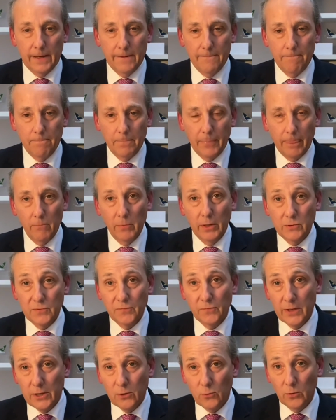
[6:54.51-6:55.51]
most
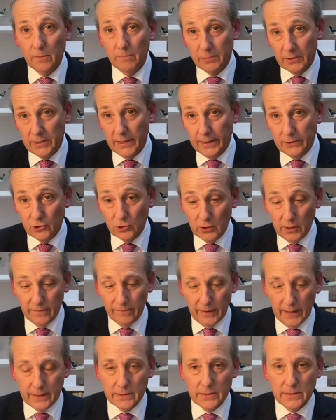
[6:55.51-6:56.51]
frequent potential
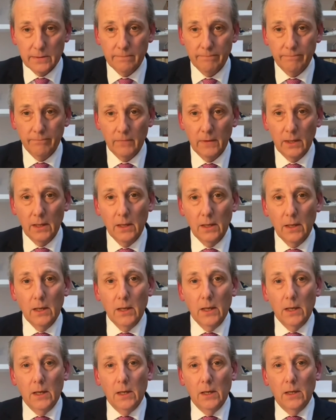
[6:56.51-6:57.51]
events.
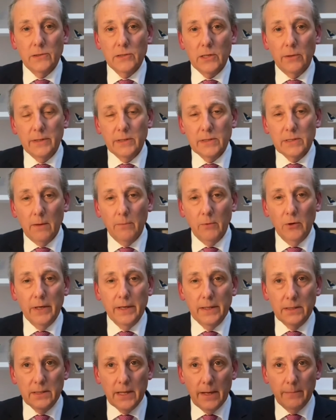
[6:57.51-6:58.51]
So in summary,
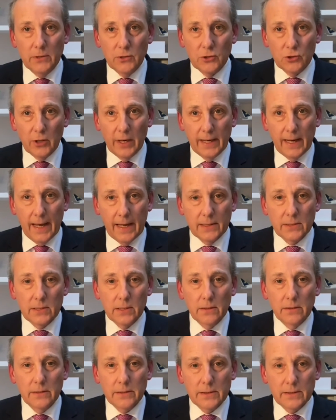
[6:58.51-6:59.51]
demonstrate
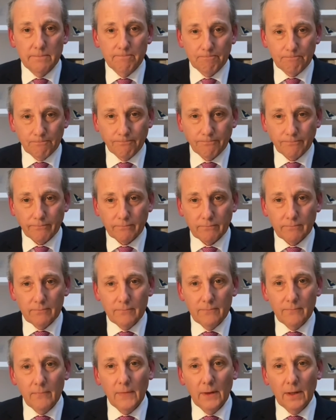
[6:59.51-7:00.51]
excellence,
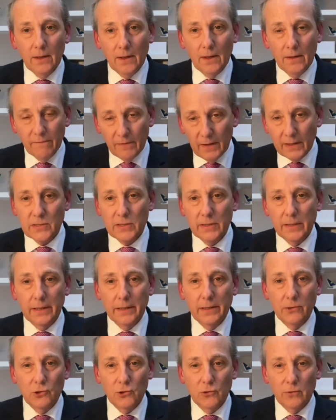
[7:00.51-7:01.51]
investing in
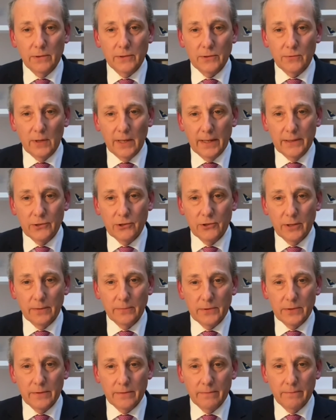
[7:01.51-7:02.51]
insurance
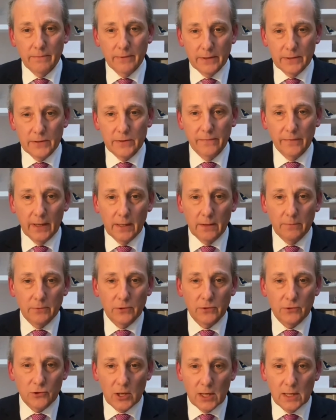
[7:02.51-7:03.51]
relationships. This develops
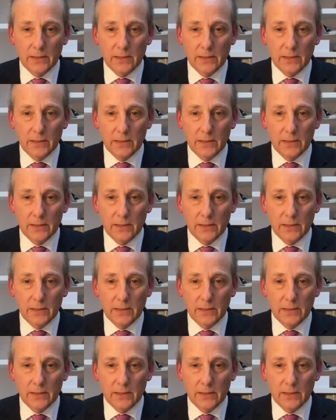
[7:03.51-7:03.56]
trust